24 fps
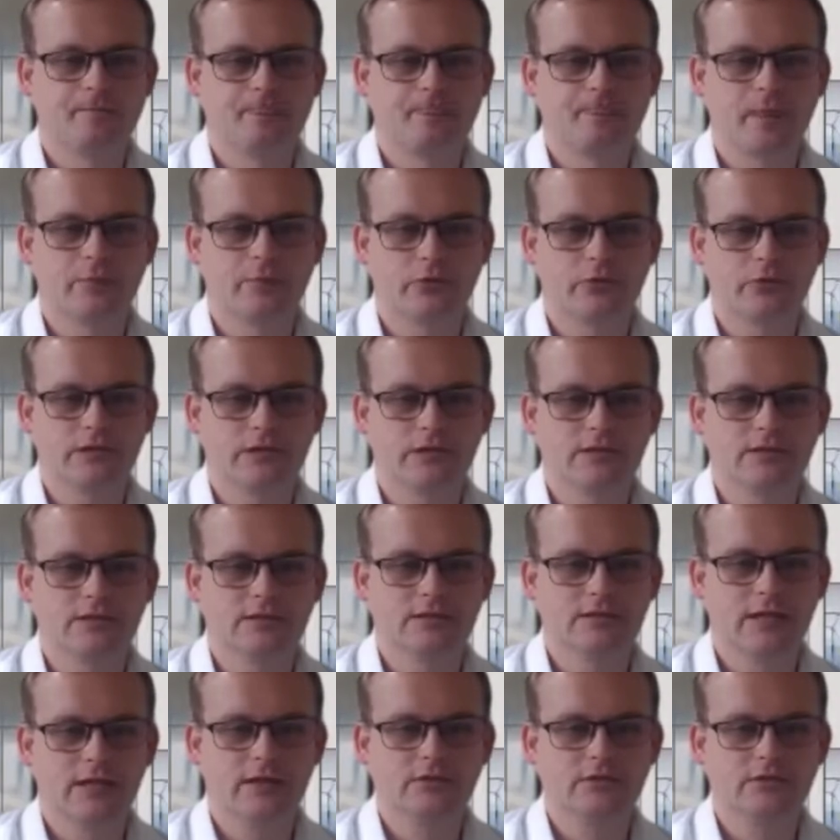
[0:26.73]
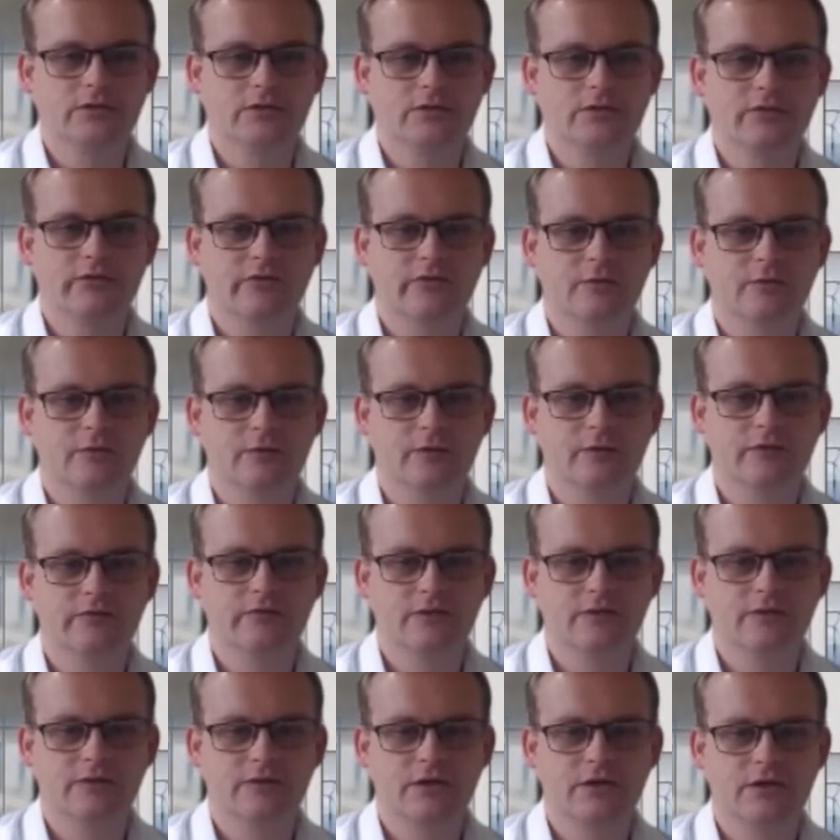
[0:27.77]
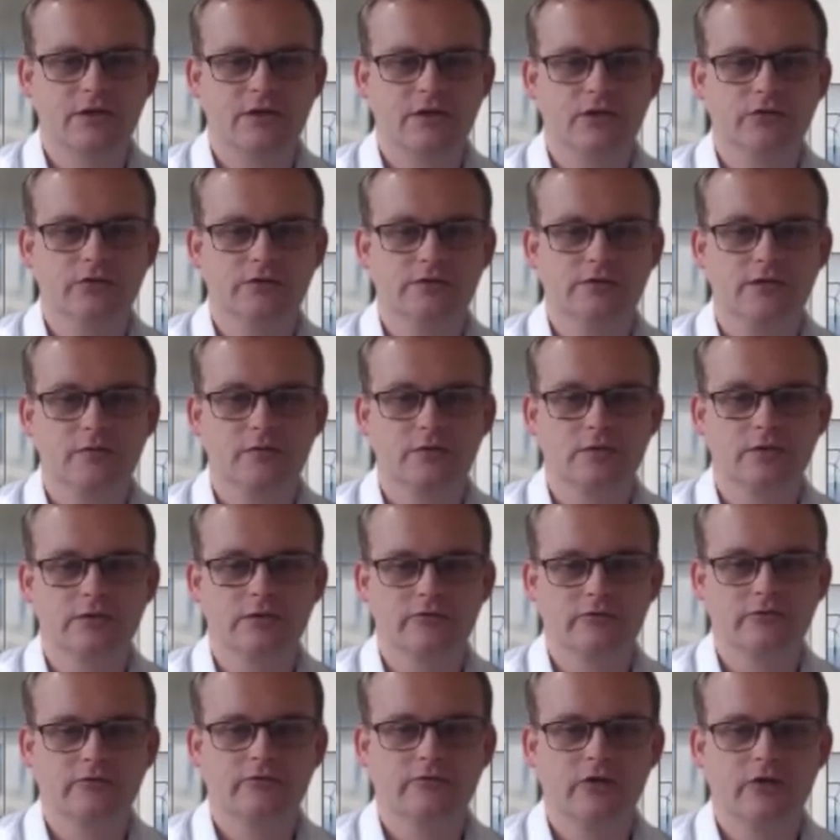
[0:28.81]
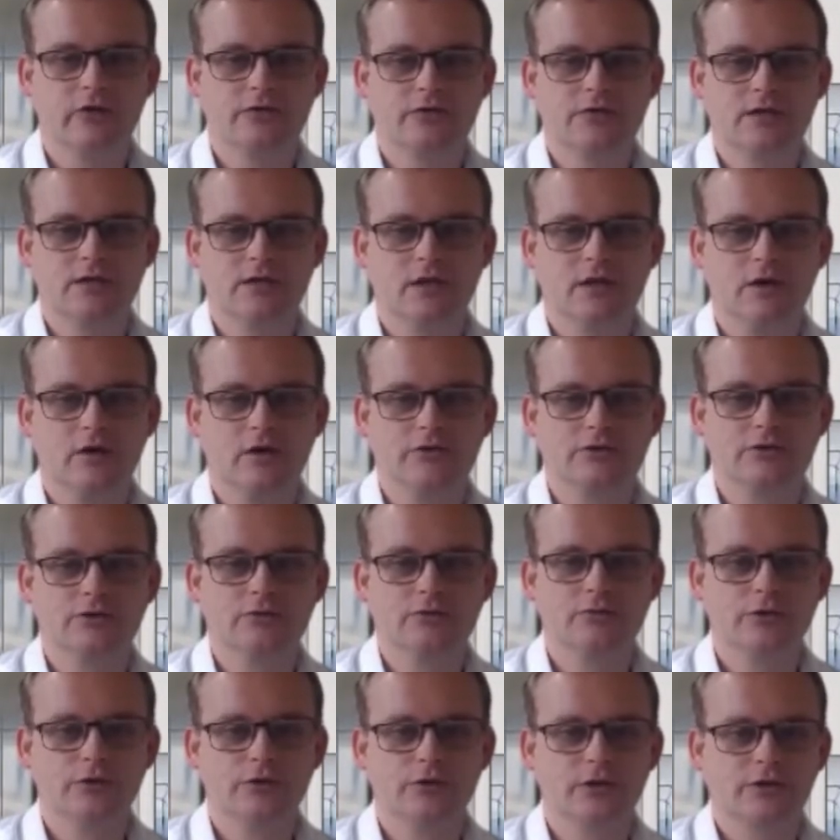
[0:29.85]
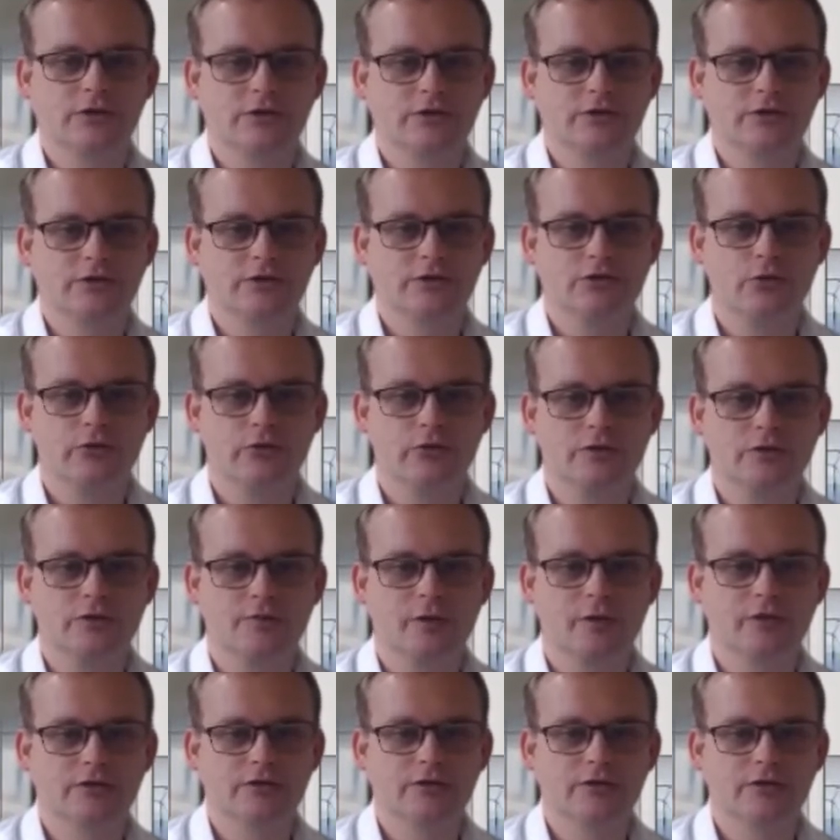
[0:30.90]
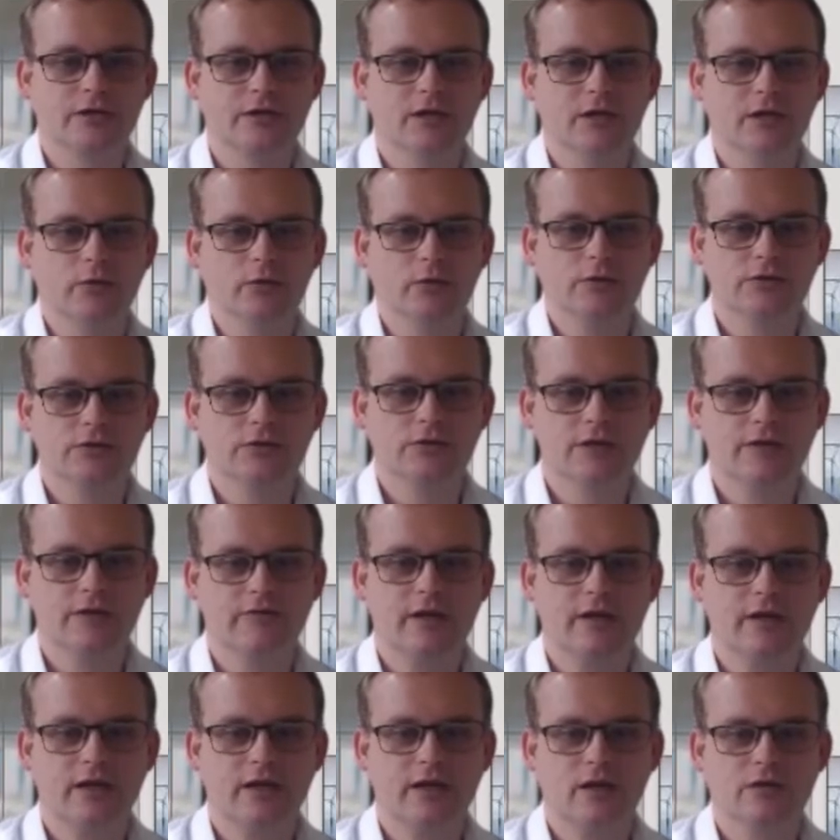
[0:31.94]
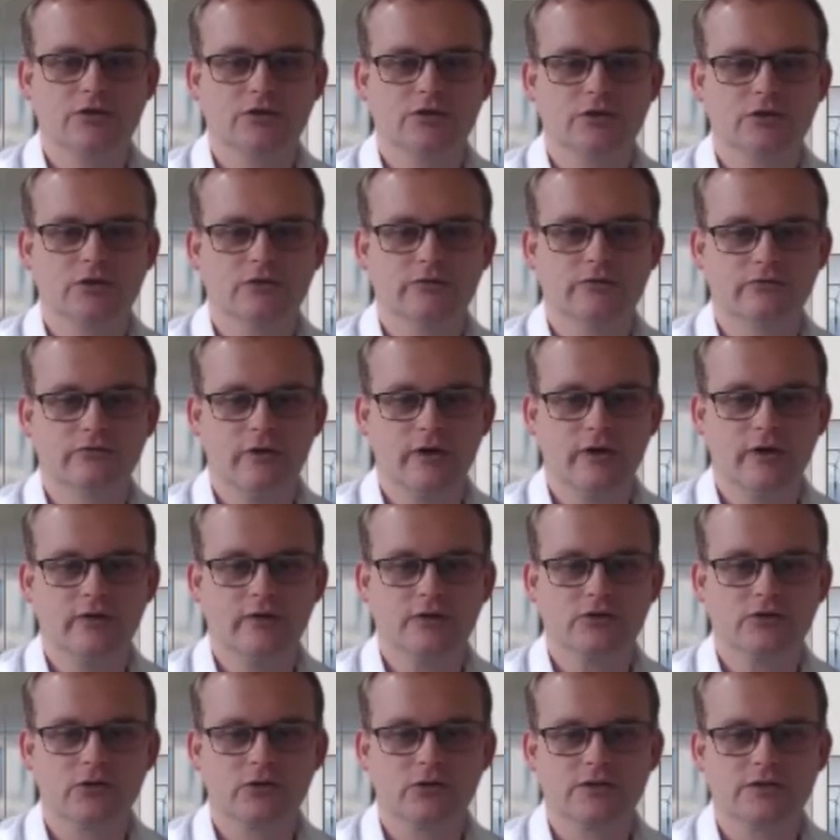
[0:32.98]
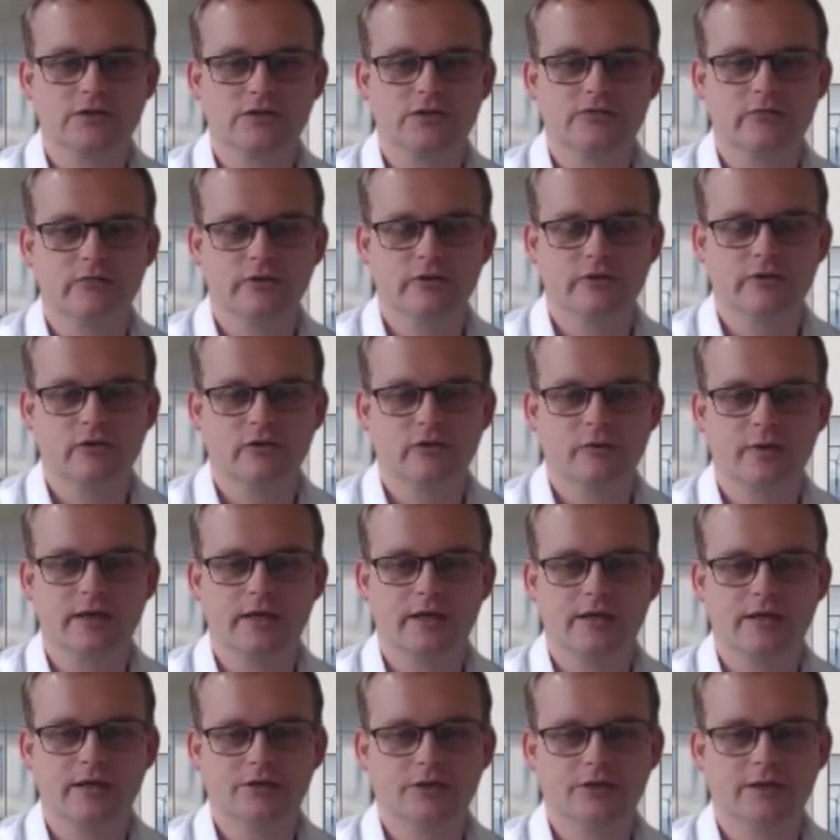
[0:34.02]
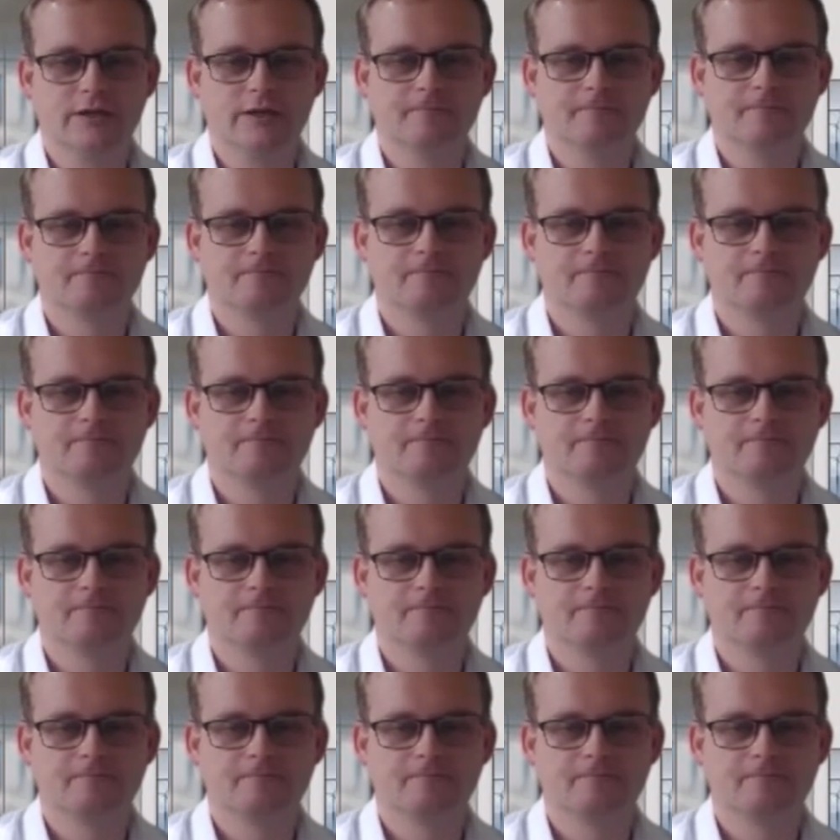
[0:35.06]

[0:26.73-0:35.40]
The project entails the development of the design concept for a floating hydrogen production storage barge, which would generate hydrogen via electrolysis from renewable energy.